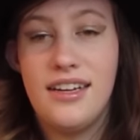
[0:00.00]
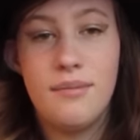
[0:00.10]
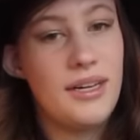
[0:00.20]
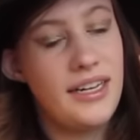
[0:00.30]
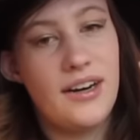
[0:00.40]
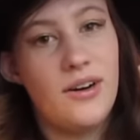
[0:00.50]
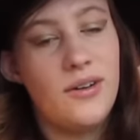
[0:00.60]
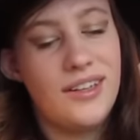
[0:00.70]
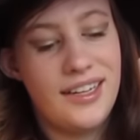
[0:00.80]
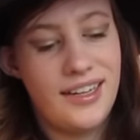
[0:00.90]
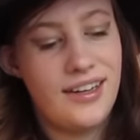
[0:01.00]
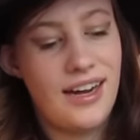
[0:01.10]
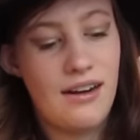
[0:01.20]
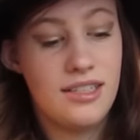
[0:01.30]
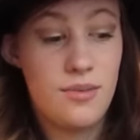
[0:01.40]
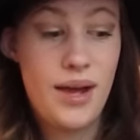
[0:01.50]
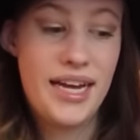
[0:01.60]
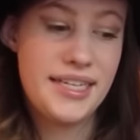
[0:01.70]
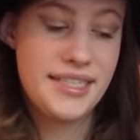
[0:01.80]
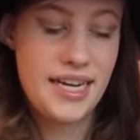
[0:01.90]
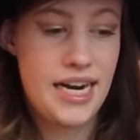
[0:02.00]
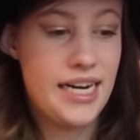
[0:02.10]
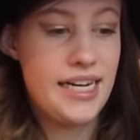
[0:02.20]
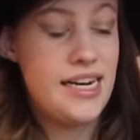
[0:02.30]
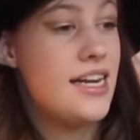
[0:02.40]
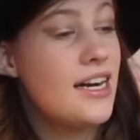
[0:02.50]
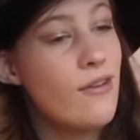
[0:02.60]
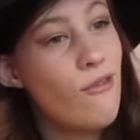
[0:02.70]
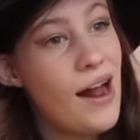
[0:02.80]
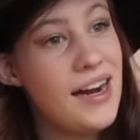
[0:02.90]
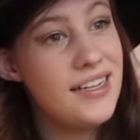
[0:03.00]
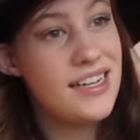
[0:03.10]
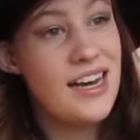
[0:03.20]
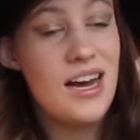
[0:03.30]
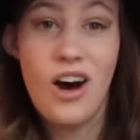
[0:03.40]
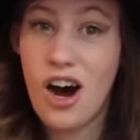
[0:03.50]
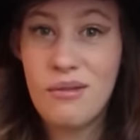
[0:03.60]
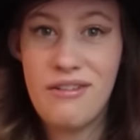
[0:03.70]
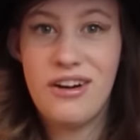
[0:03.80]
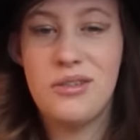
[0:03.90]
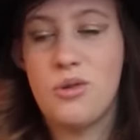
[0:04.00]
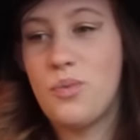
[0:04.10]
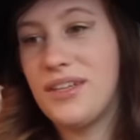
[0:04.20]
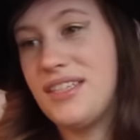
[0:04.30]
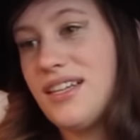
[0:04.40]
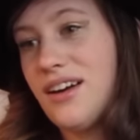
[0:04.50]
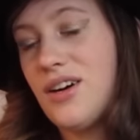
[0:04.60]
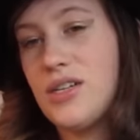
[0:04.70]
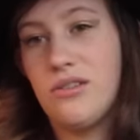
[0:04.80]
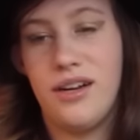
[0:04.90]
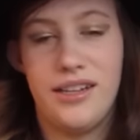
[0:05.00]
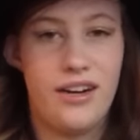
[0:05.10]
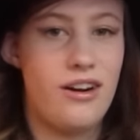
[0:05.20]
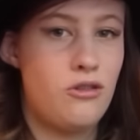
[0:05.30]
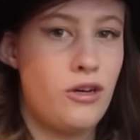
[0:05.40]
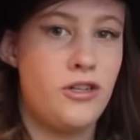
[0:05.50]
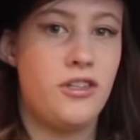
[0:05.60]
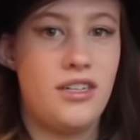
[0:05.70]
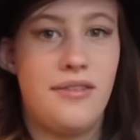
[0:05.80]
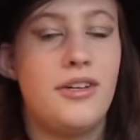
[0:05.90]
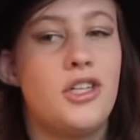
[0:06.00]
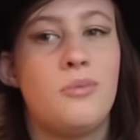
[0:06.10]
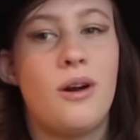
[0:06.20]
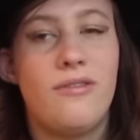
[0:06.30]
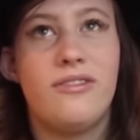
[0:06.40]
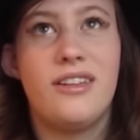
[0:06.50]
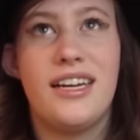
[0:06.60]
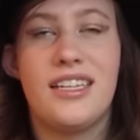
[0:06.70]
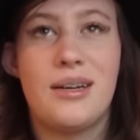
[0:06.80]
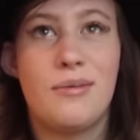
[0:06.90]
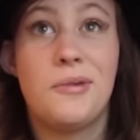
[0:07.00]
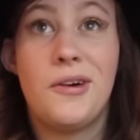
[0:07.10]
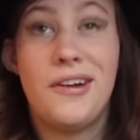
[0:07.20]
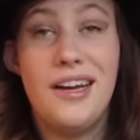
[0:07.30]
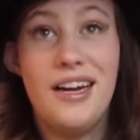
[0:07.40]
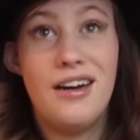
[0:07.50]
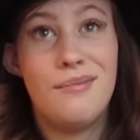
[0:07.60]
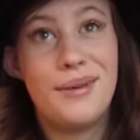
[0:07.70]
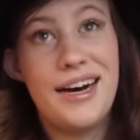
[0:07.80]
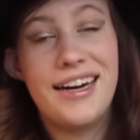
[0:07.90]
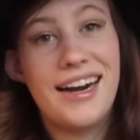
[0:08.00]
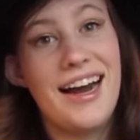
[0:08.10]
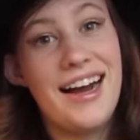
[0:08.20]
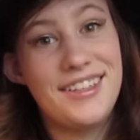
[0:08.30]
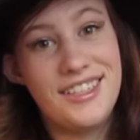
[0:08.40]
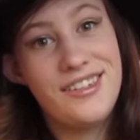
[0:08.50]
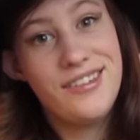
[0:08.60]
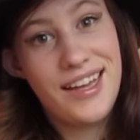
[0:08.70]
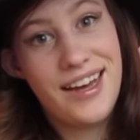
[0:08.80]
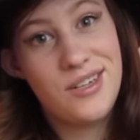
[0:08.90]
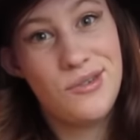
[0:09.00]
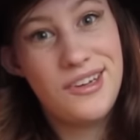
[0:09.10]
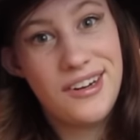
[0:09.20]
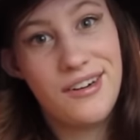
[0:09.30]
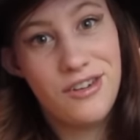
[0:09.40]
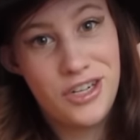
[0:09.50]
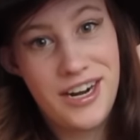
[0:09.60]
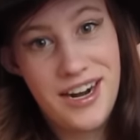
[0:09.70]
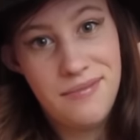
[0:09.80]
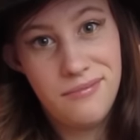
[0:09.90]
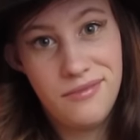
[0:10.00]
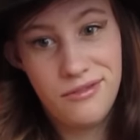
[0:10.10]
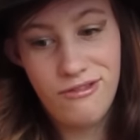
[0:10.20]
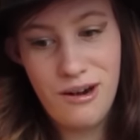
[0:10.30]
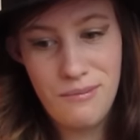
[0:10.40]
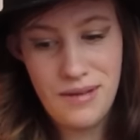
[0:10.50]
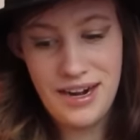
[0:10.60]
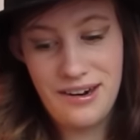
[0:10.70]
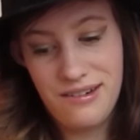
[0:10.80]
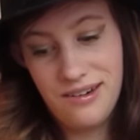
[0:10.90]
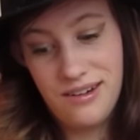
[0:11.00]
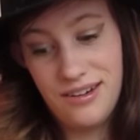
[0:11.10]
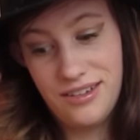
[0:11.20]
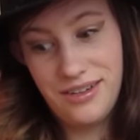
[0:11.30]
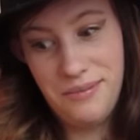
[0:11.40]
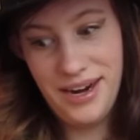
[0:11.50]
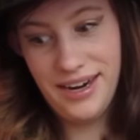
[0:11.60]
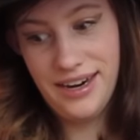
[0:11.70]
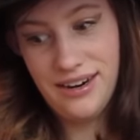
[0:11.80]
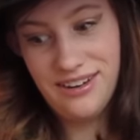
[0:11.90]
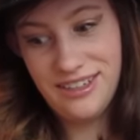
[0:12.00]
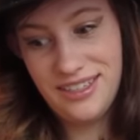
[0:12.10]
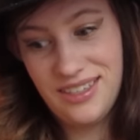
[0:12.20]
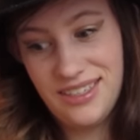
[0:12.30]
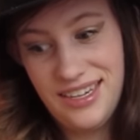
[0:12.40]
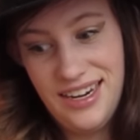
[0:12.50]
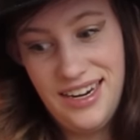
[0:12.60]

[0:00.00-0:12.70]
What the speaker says: But no, I was a mess and I needed a friend. All my friends were busy though, doing the graduation stuff, which is perfectly acceptable. But I had to do that walk of shame from my car to my house